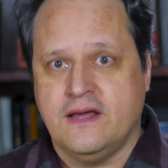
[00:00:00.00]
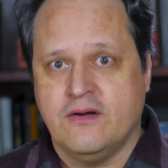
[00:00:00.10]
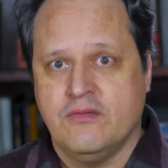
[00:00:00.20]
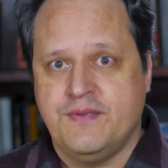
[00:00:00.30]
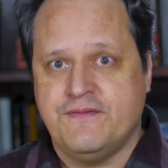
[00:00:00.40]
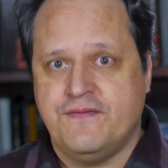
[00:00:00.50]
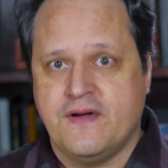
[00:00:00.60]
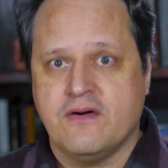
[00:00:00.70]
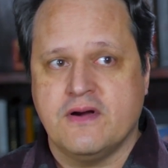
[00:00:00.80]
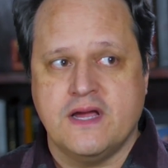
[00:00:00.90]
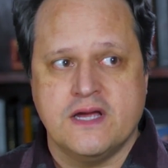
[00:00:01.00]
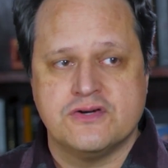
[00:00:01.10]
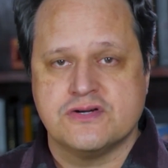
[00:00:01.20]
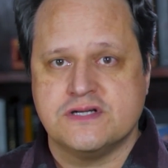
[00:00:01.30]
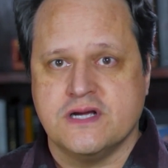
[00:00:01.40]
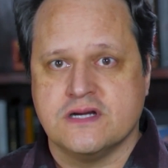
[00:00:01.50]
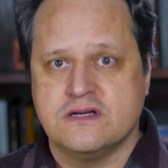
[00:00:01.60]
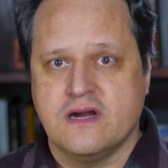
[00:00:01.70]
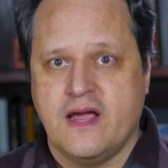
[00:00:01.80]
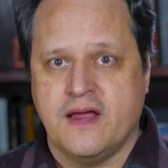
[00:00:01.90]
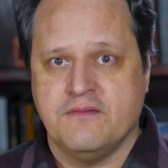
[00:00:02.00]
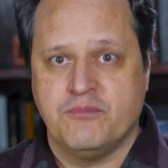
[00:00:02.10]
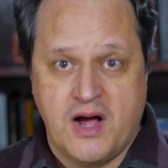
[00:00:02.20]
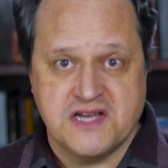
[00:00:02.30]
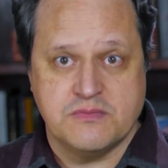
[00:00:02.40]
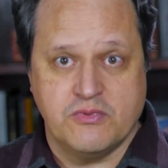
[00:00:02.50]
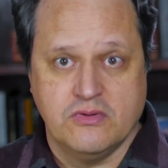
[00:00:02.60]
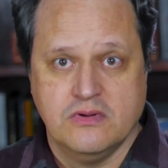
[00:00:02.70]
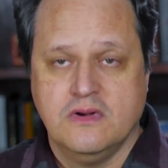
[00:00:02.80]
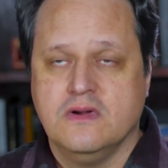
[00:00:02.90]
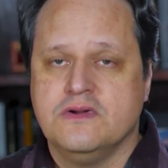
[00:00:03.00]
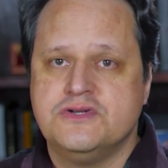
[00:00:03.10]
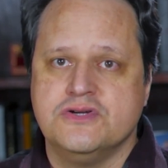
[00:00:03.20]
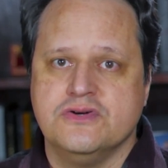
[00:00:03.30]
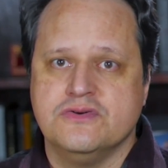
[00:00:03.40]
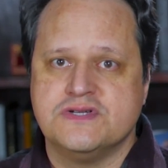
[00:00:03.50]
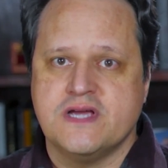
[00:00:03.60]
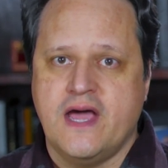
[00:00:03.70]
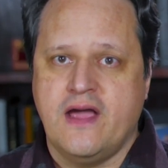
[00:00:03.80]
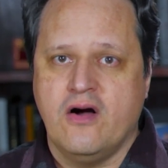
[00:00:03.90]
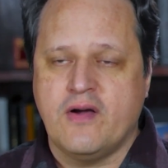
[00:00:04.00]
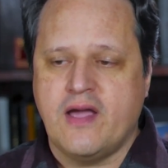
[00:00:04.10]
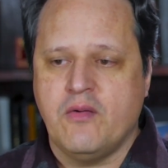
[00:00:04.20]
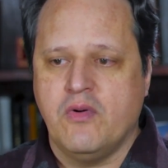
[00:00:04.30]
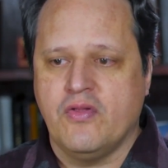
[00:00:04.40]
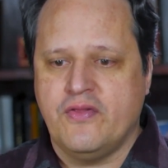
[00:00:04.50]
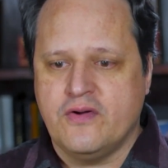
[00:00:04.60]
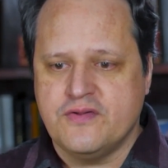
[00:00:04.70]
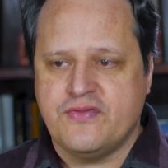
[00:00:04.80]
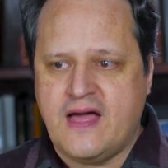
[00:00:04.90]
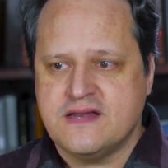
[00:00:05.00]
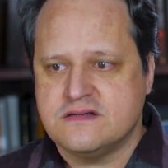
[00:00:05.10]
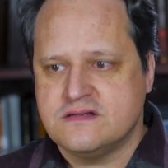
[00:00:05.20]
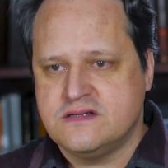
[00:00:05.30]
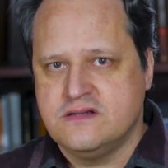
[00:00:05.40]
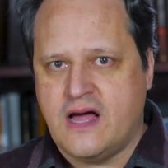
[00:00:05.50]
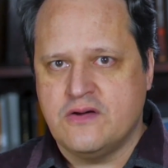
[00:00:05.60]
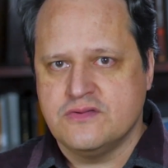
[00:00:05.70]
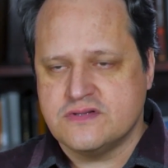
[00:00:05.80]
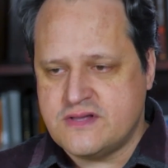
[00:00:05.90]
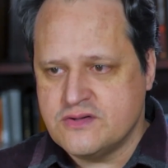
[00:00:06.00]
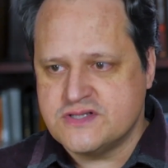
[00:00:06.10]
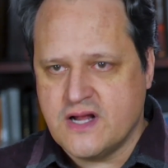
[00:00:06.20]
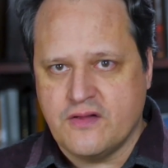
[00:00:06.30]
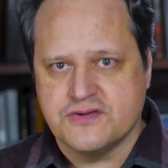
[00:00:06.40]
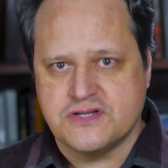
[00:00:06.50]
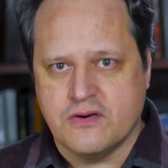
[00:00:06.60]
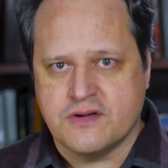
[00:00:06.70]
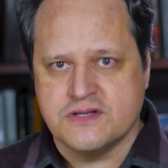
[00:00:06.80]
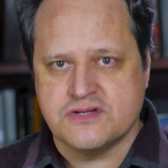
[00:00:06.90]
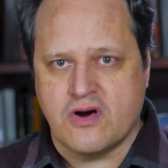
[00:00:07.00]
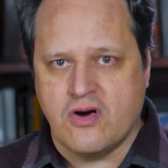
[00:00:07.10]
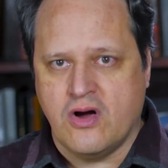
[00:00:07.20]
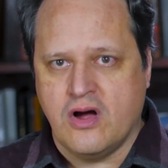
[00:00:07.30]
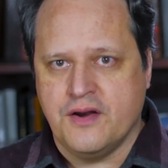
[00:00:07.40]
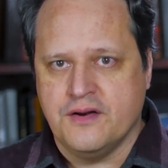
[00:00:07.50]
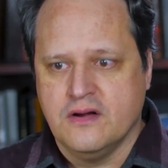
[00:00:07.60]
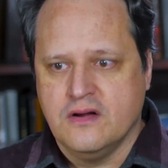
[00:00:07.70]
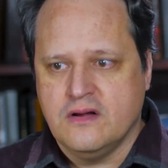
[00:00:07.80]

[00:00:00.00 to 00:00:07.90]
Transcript: it would be very interesting and possible to say, okay, well, those Telos tokens are on